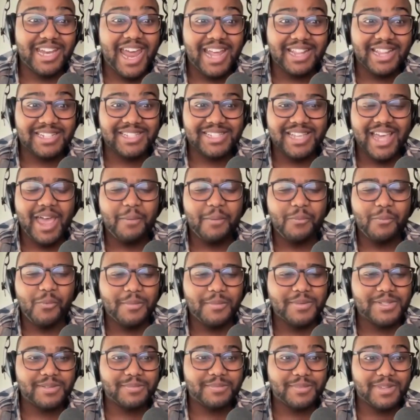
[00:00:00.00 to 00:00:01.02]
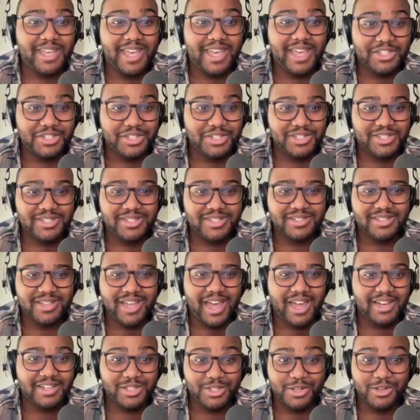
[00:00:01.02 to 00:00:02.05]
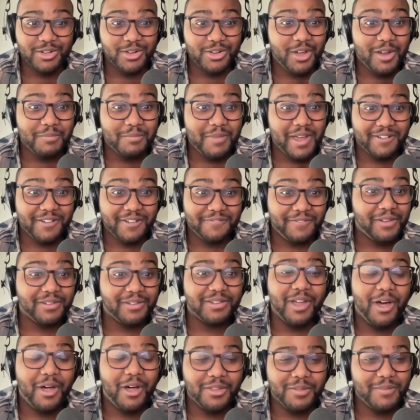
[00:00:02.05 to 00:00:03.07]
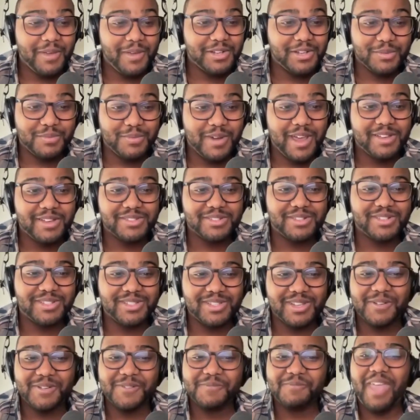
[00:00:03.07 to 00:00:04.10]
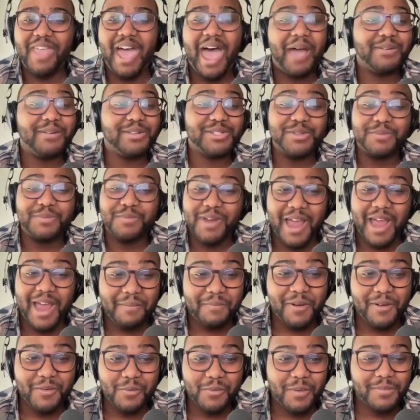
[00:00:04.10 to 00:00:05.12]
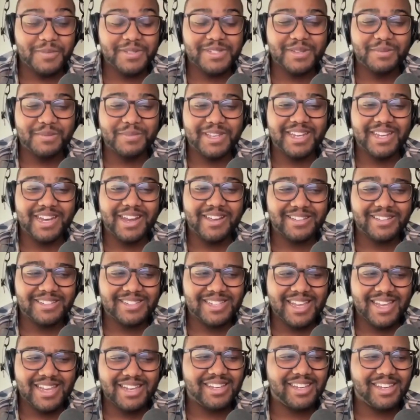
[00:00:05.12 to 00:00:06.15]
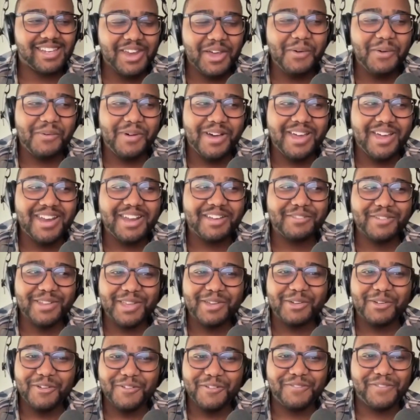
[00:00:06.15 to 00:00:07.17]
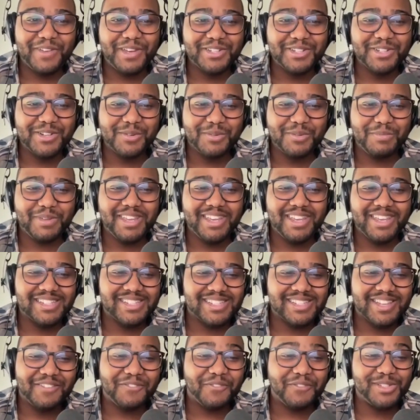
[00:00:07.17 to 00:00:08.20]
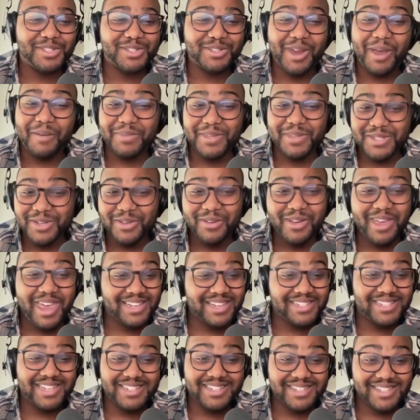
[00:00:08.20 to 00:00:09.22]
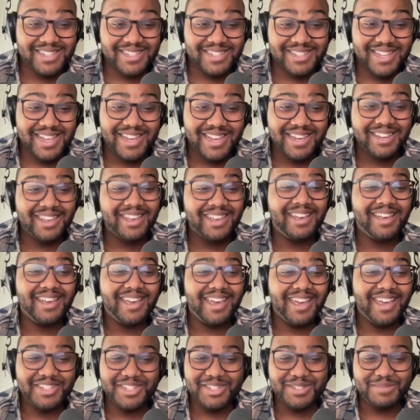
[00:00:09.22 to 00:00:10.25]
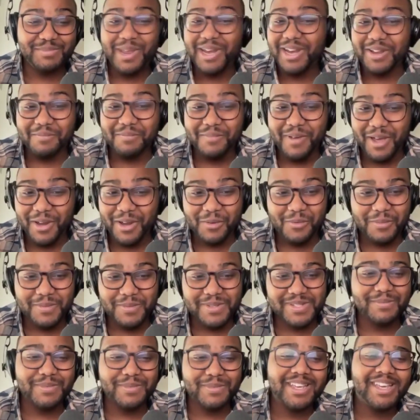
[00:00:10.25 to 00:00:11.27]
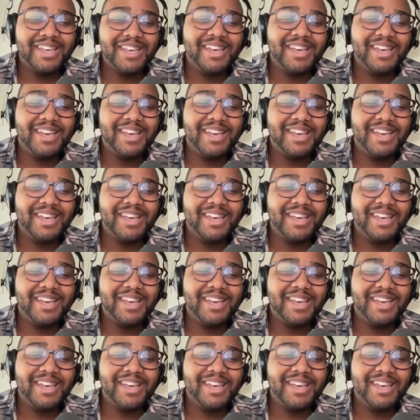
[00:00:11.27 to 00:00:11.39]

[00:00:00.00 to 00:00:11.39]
And at the time, WebAssembly had just got turned on by default in all the major browsers. So I was super hype on WebAssembly, and I said, you know what, a really cool feature would be is if we scrap this whole x86 thing and just made it compile to WebAssembly.